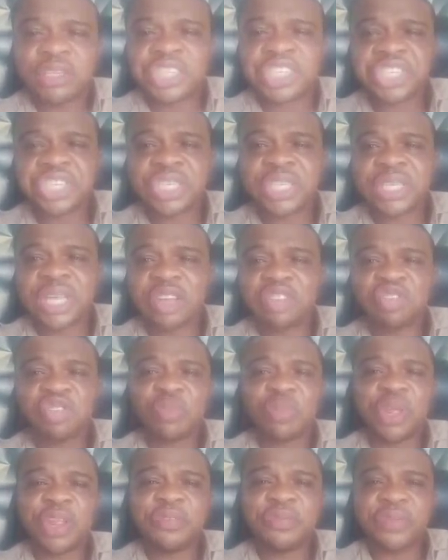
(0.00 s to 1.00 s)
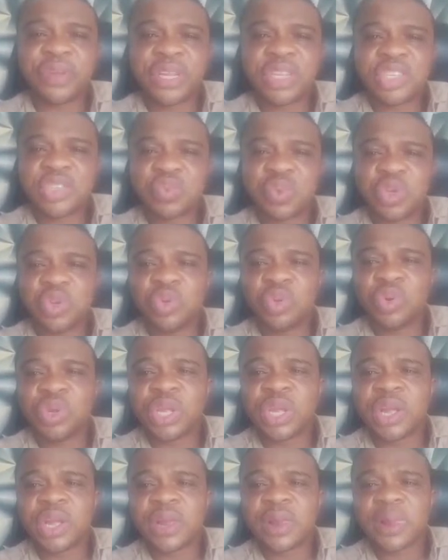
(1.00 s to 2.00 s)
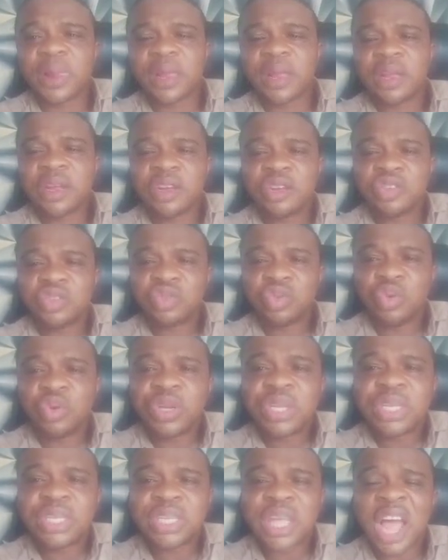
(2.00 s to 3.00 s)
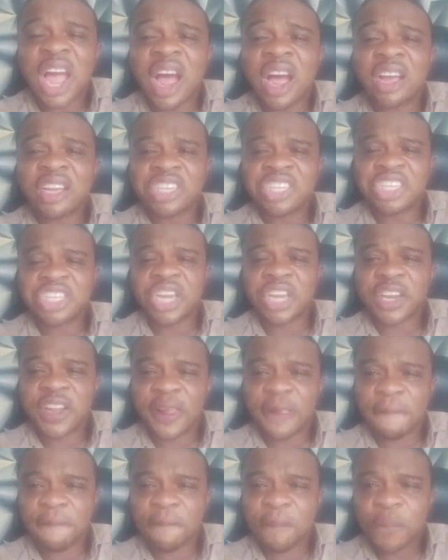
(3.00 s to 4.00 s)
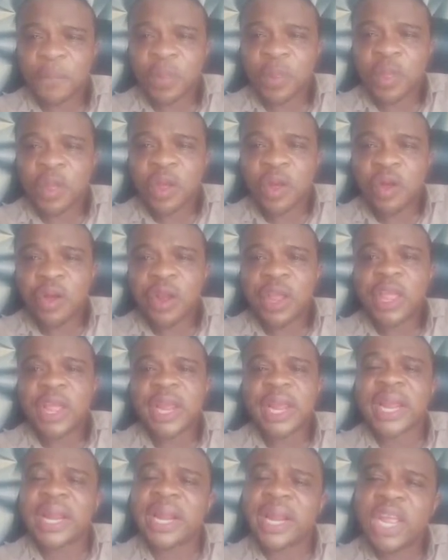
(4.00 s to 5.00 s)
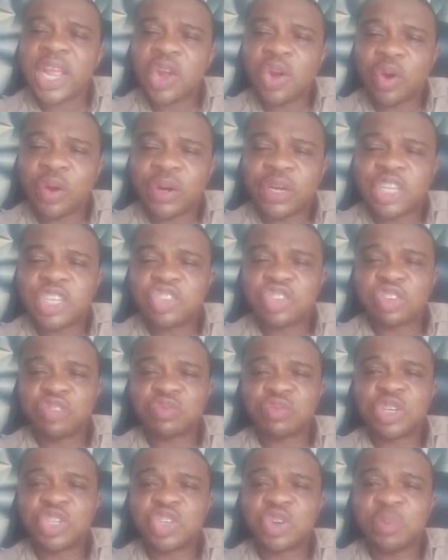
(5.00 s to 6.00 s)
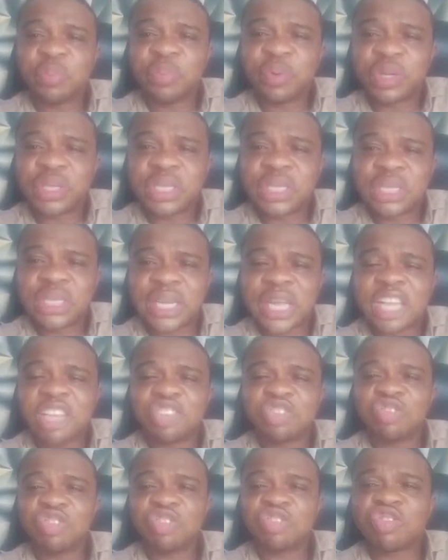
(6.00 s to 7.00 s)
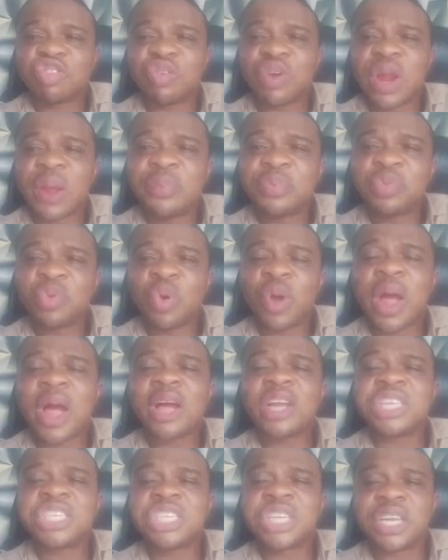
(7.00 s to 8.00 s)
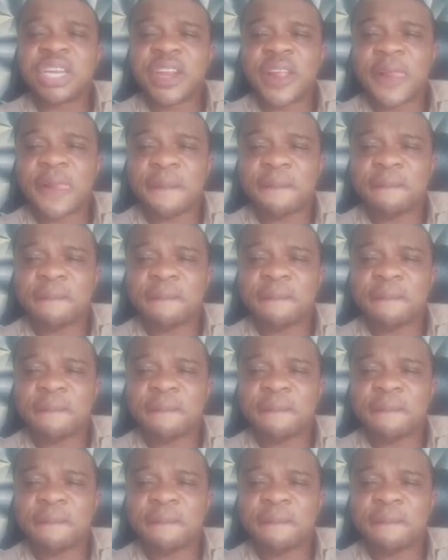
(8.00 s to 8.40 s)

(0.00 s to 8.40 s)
sheet, and so many things we do here through this channel. Okay, click on the subscription button and subscribe to our channel